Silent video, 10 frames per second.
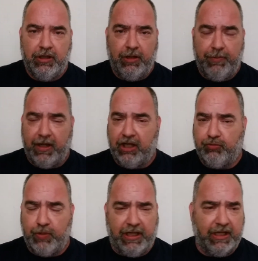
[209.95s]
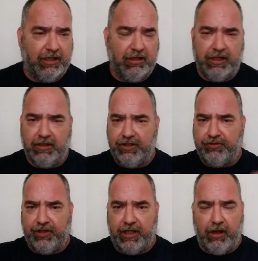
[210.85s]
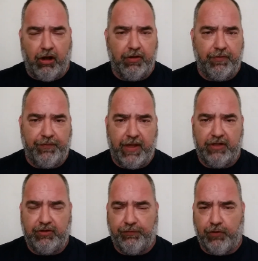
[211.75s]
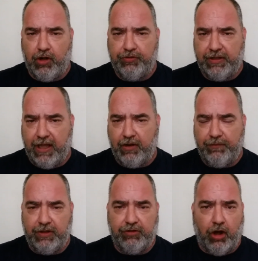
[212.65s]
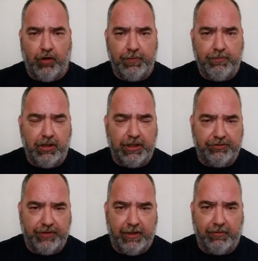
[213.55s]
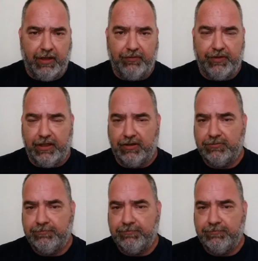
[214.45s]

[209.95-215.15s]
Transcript: Because we can clearly see all the fakes, the frauds, the counterfeits, all the bullies that are out there.